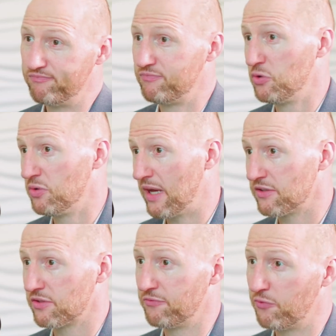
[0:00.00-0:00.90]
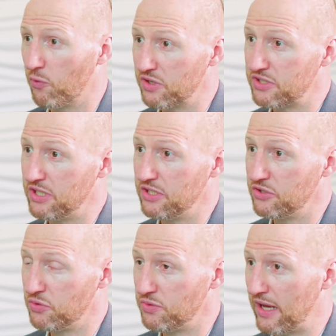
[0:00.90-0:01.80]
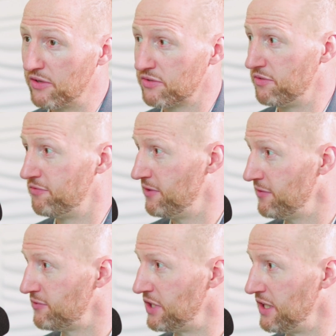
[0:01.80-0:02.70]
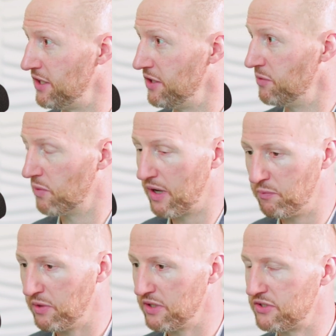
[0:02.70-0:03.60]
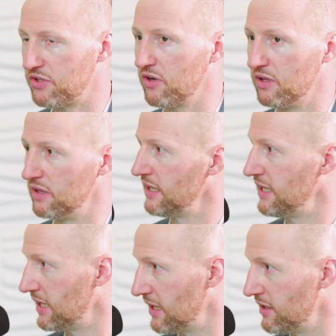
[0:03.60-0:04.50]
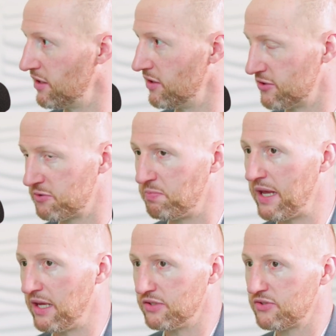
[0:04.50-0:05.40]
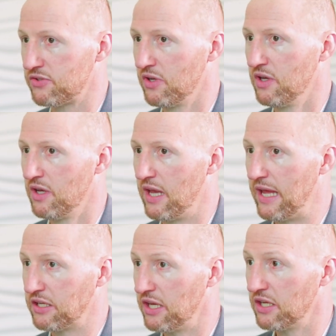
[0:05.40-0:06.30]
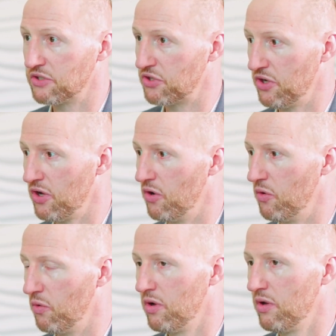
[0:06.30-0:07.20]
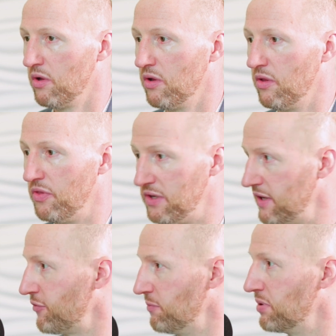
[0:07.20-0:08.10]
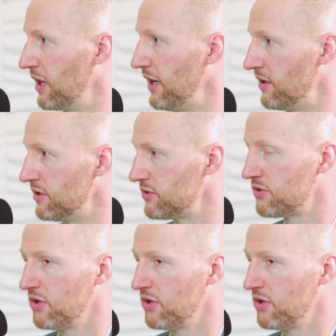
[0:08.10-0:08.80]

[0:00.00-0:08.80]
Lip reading: 2014, 2015, where I really started leaning into the space and getting to know the different players.